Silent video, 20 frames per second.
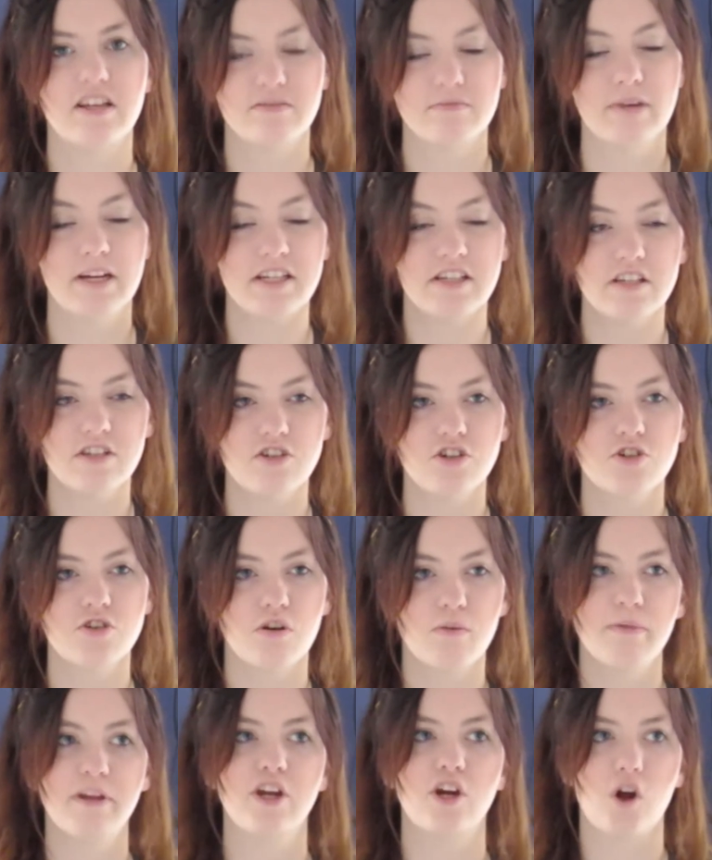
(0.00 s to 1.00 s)
My sister
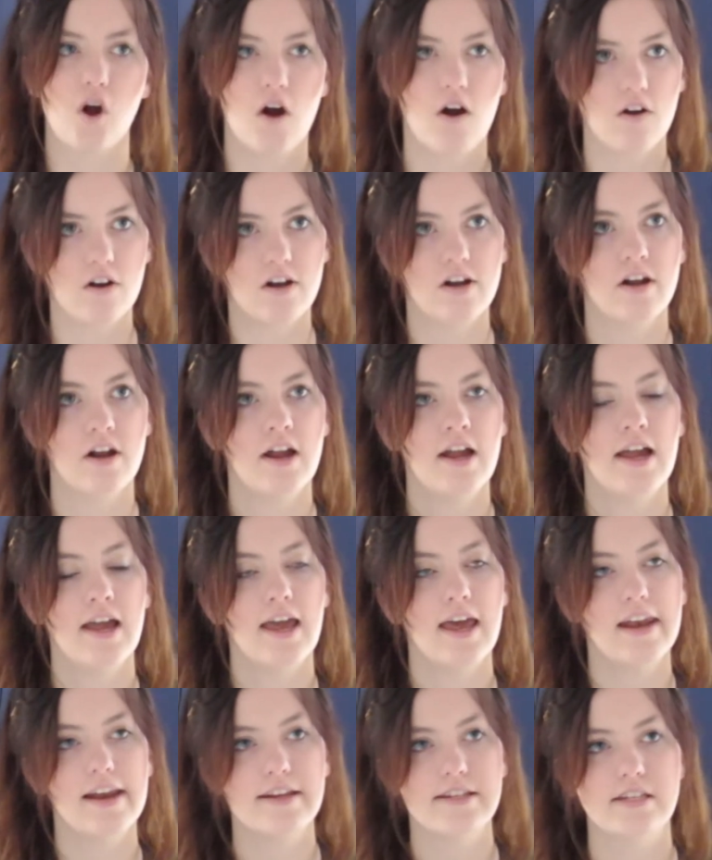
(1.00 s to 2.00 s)
told me to call her,
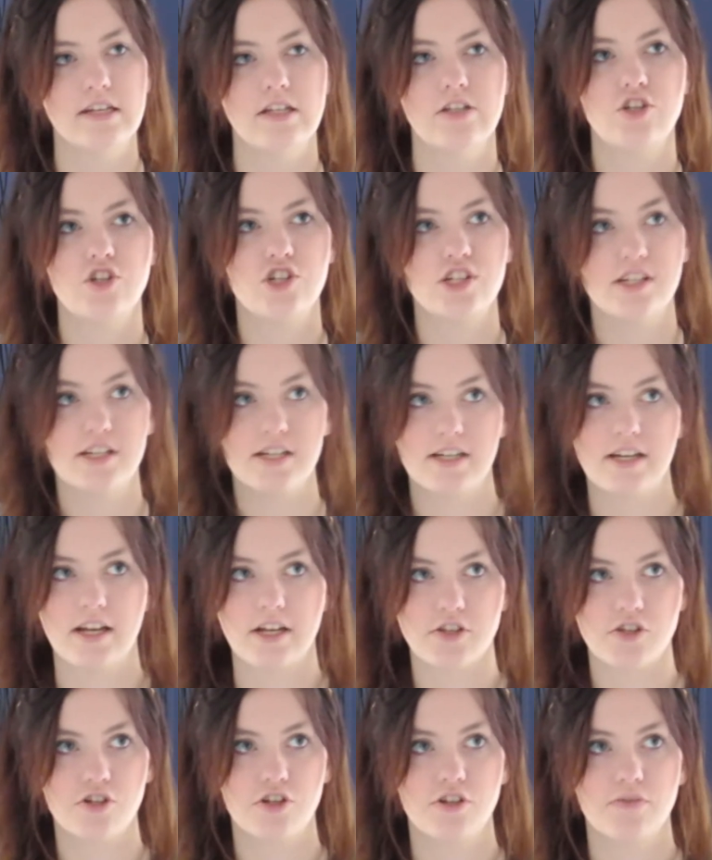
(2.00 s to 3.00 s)
and I did, she didn't
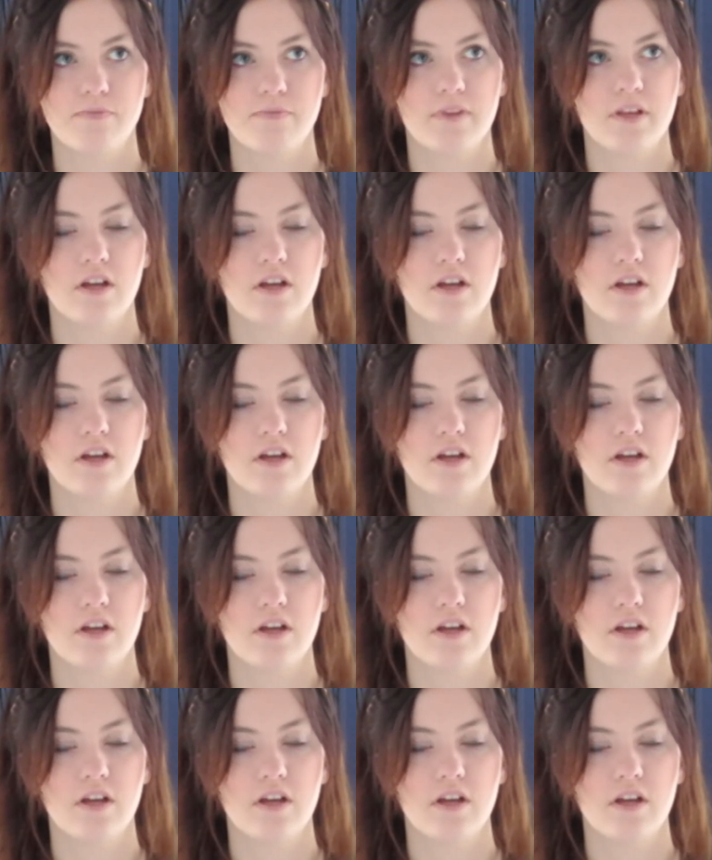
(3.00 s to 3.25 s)
answer.